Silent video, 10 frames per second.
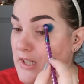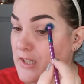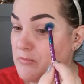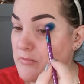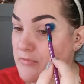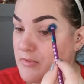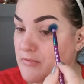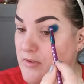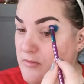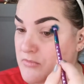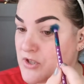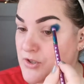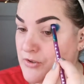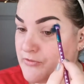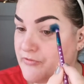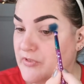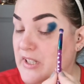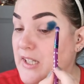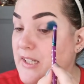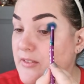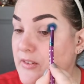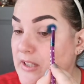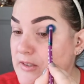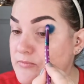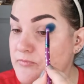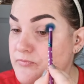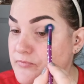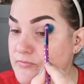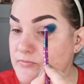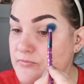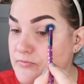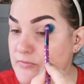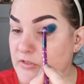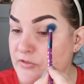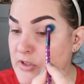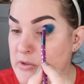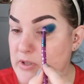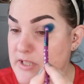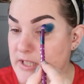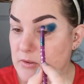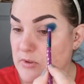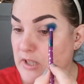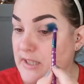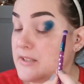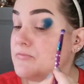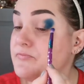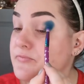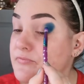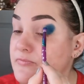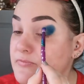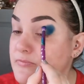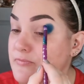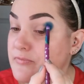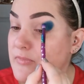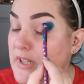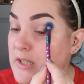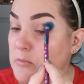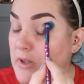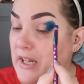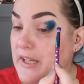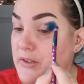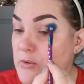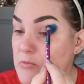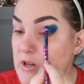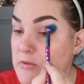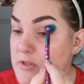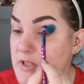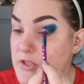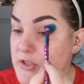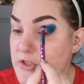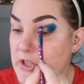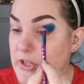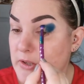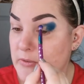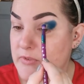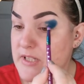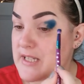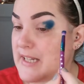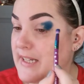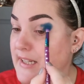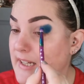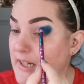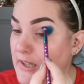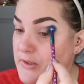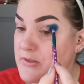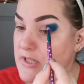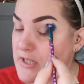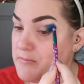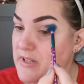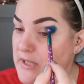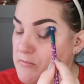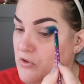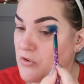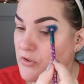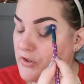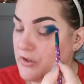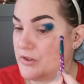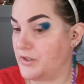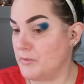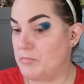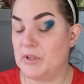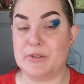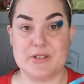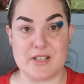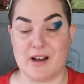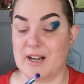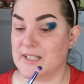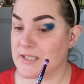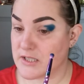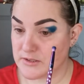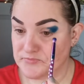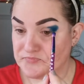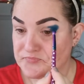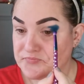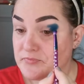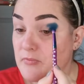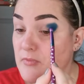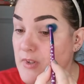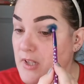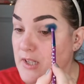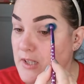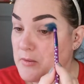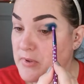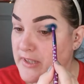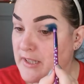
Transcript: Um, I'm just not feeling that. I have no idea why. I hadn't planned on what I was going to do. Obviously, I knew it's going to be more on the blue side. Um, but